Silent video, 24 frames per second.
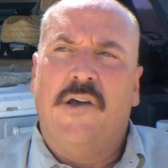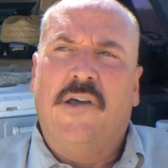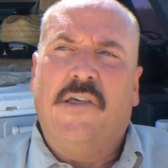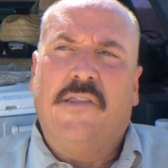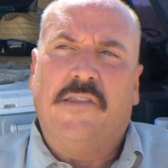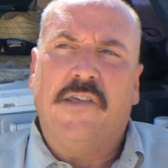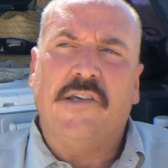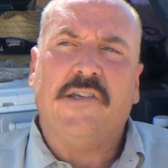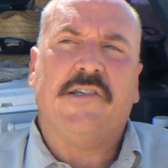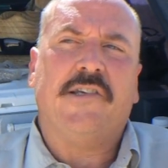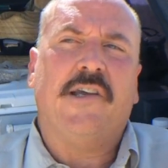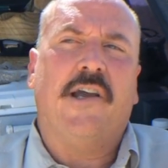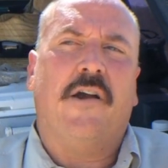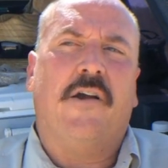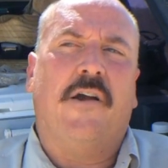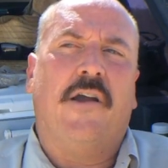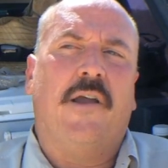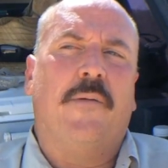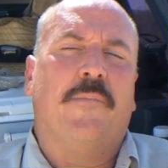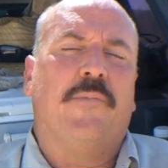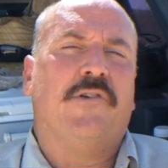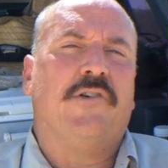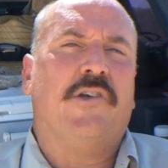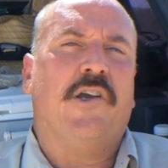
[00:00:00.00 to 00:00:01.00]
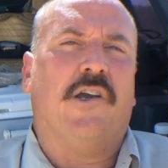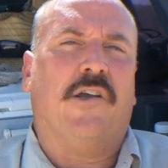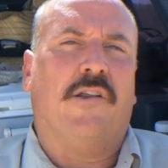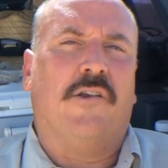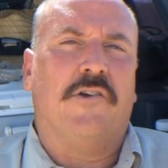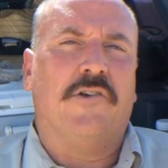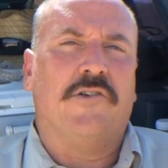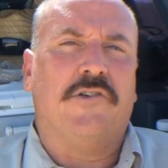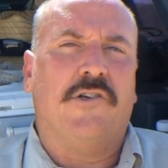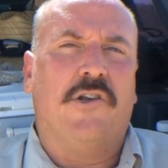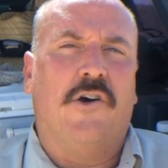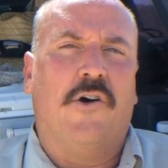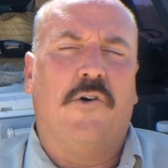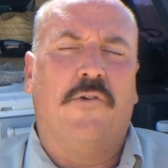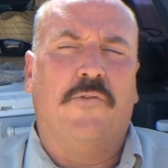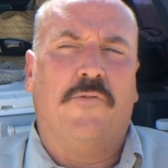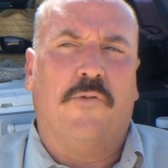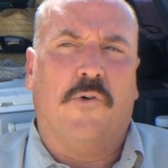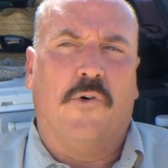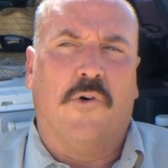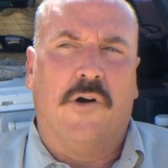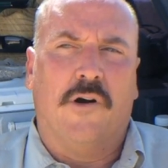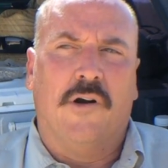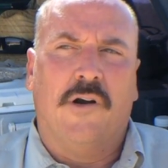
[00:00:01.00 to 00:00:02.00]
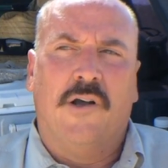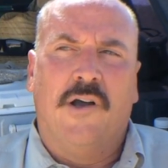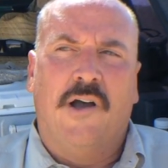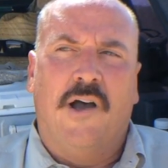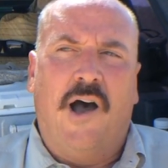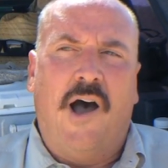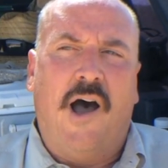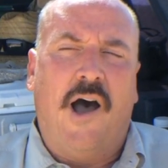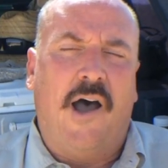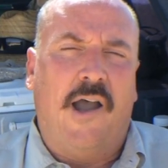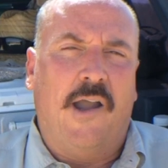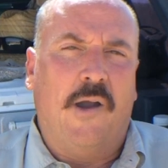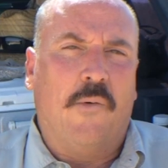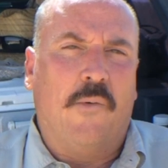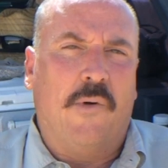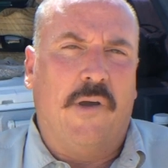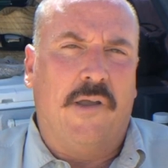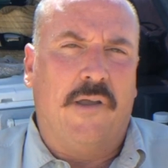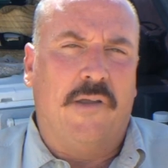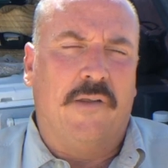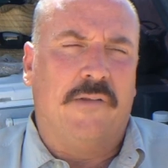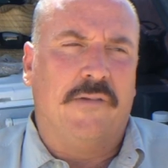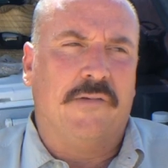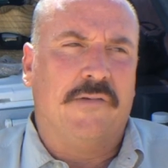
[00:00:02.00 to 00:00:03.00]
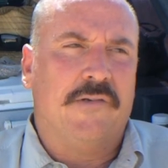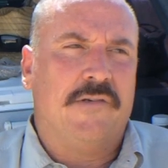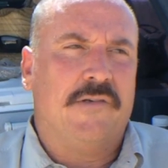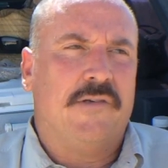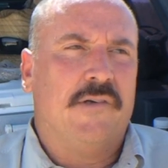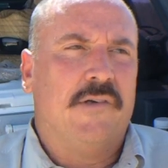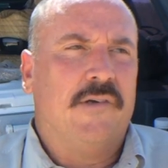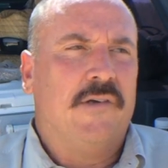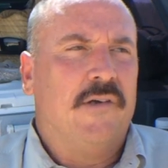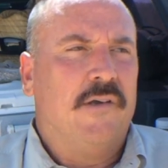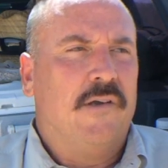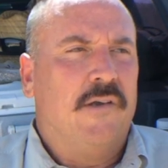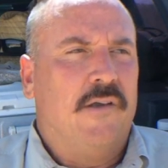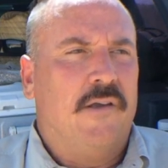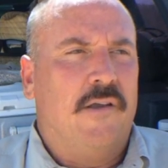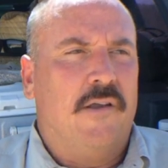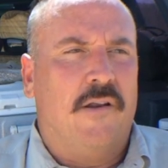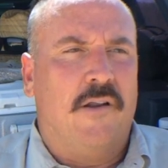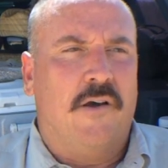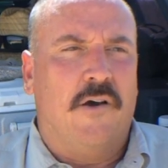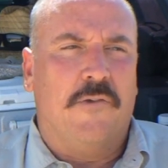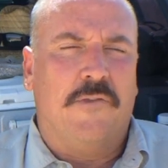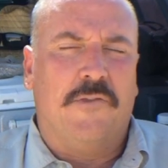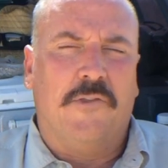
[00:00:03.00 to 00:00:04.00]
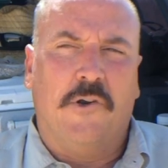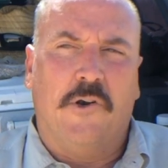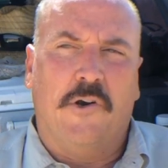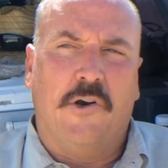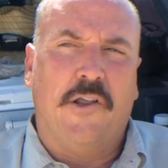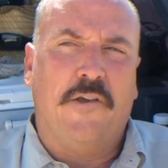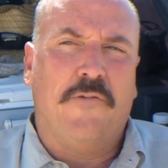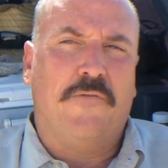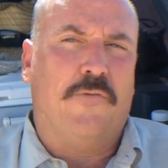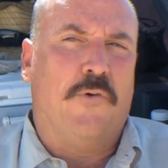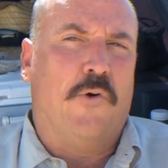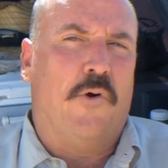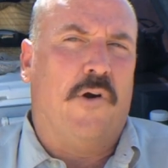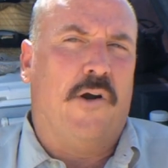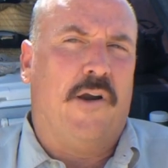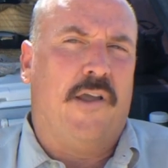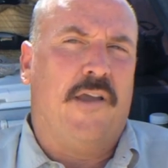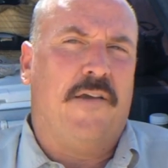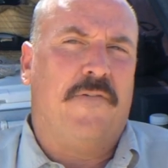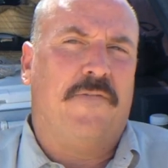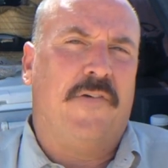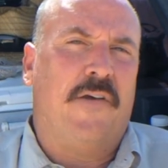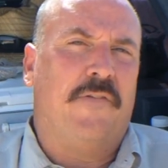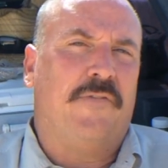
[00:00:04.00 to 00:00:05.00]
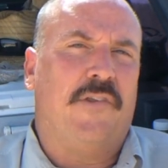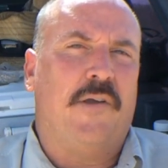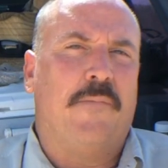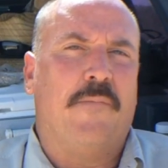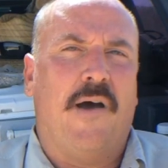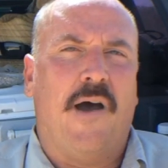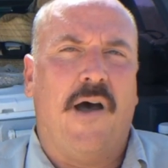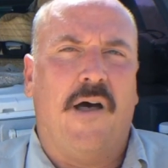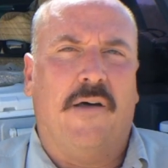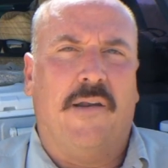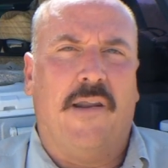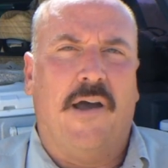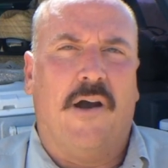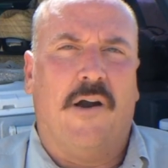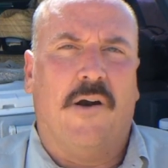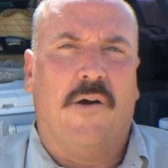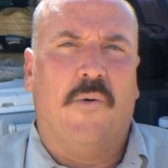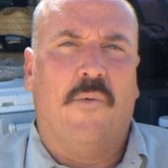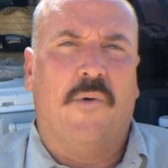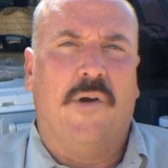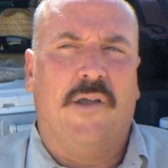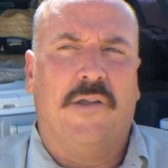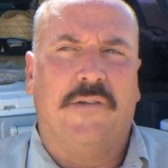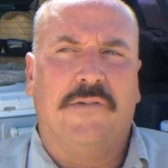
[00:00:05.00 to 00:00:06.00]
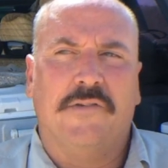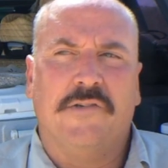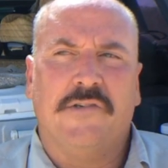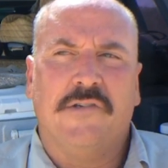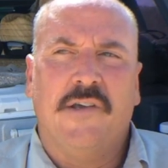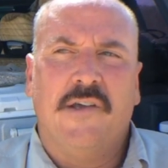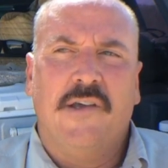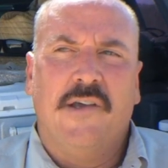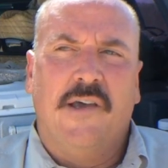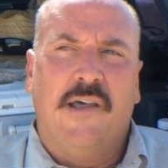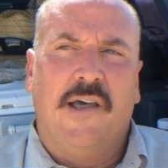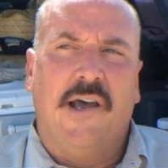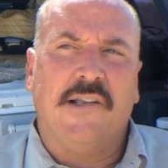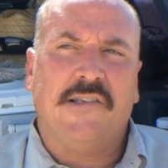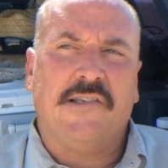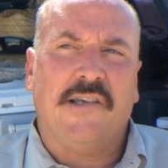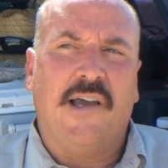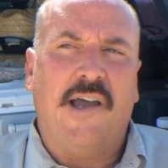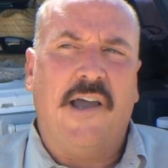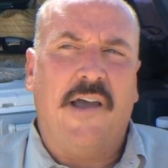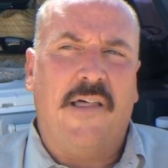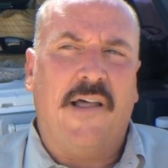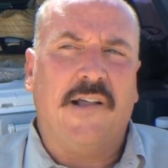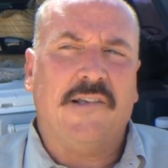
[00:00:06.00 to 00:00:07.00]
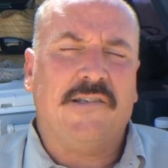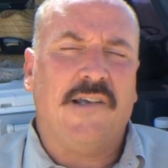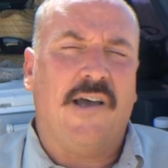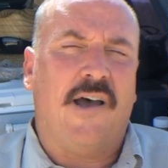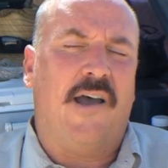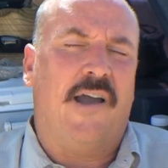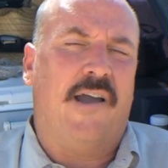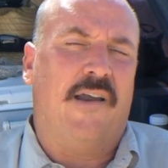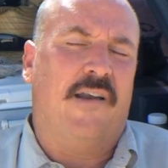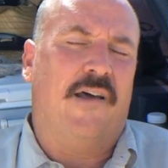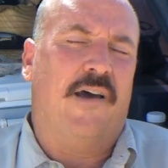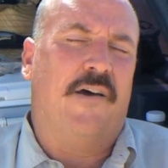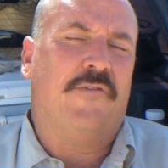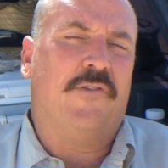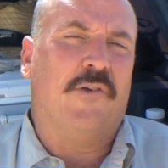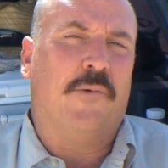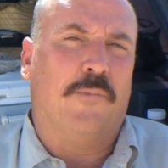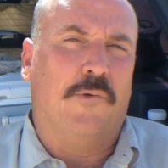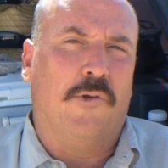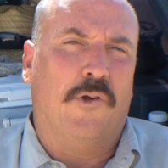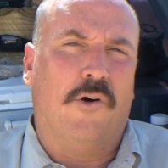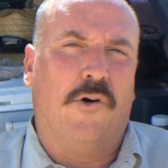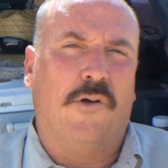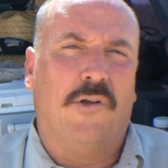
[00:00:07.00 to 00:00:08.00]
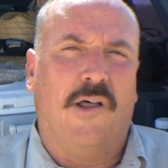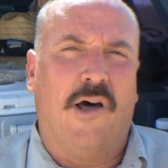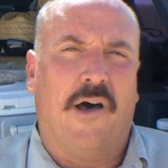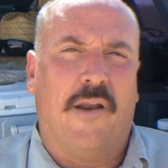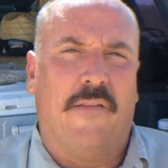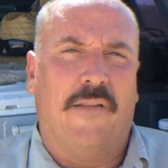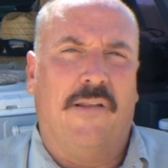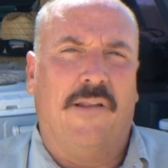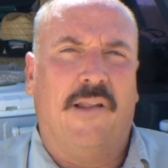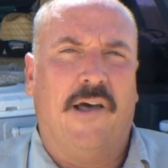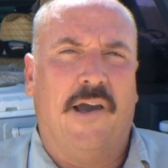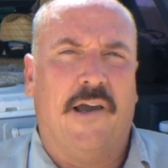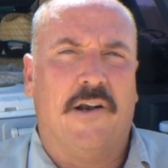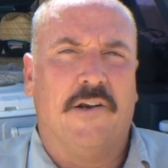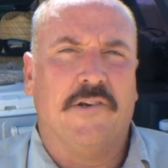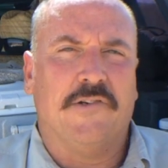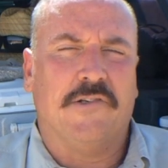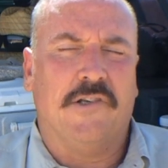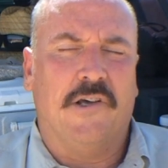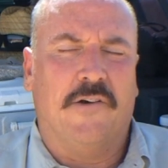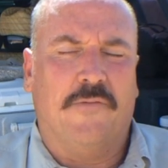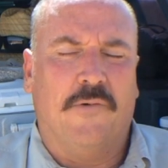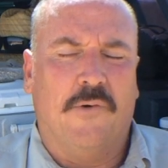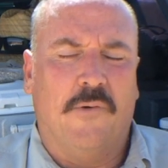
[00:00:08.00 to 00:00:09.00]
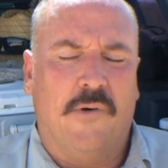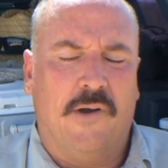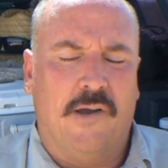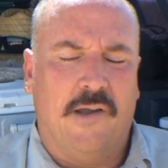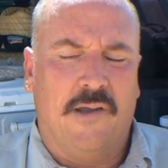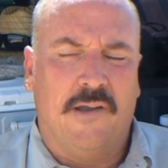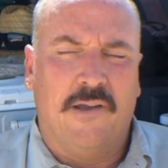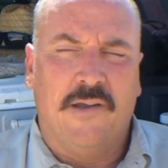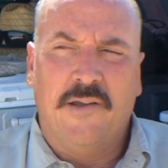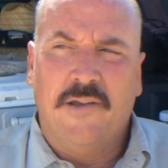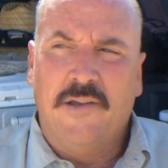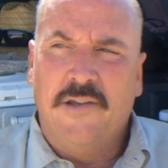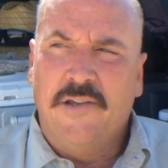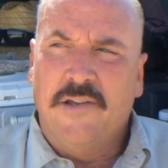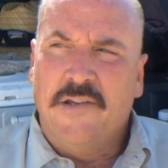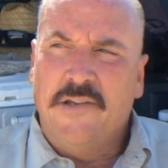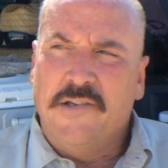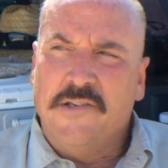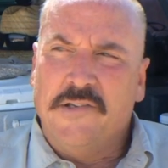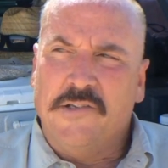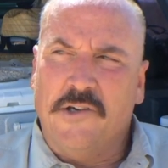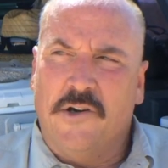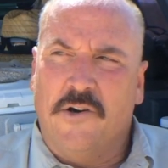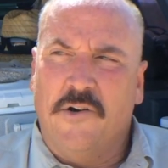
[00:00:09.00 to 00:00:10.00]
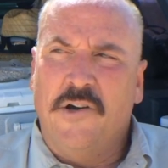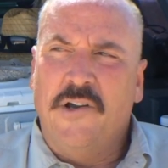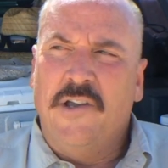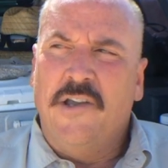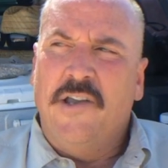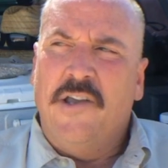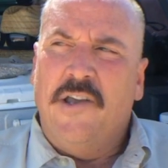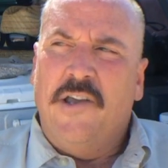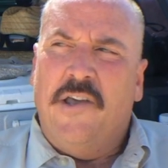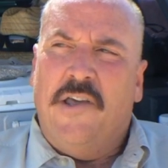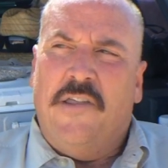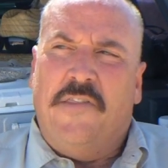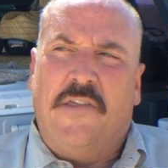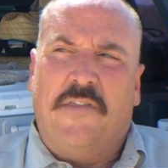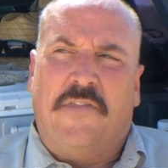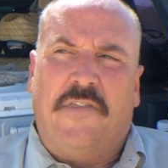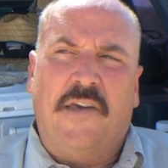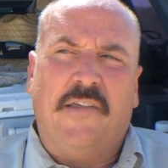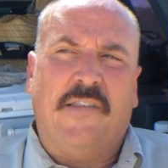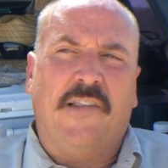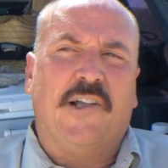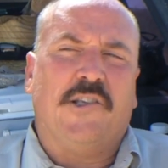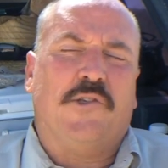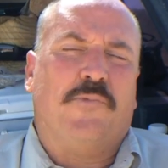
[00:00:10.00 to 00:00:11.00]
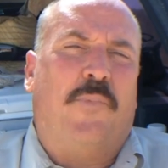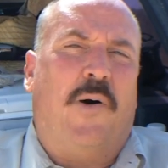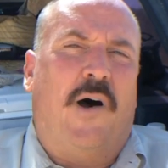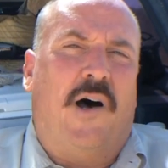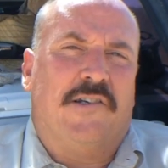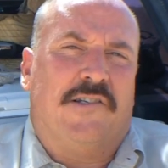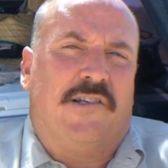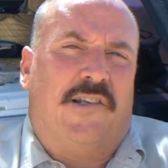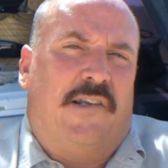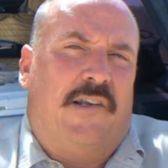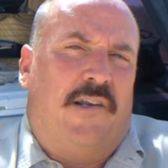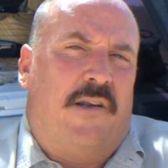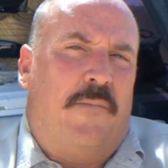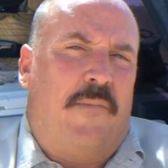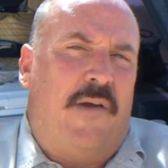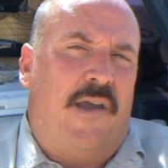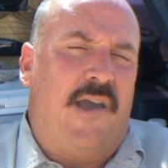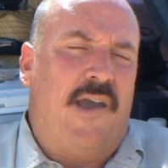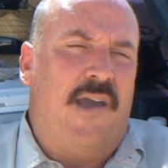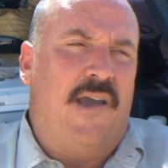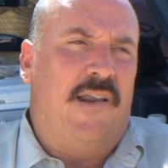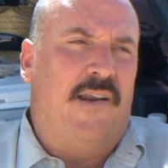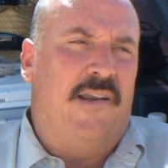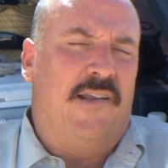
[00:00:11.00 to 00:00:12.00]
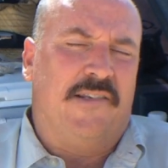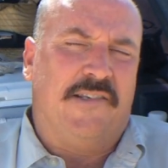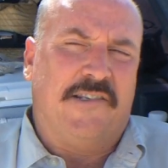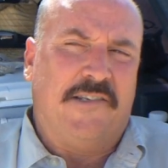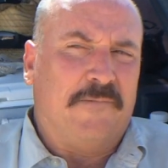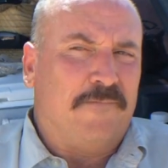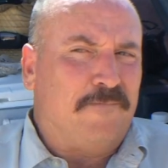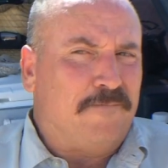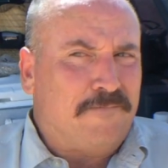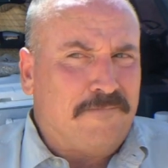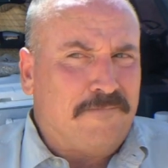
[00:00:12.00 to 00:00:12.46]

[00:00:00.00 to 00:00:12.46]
this area in particular is known for high winds, 30, 40, 50 mile an hour winds. That's high enough to blow a lot of the lighter stuff away. So the thing that's puzzling to me, and it's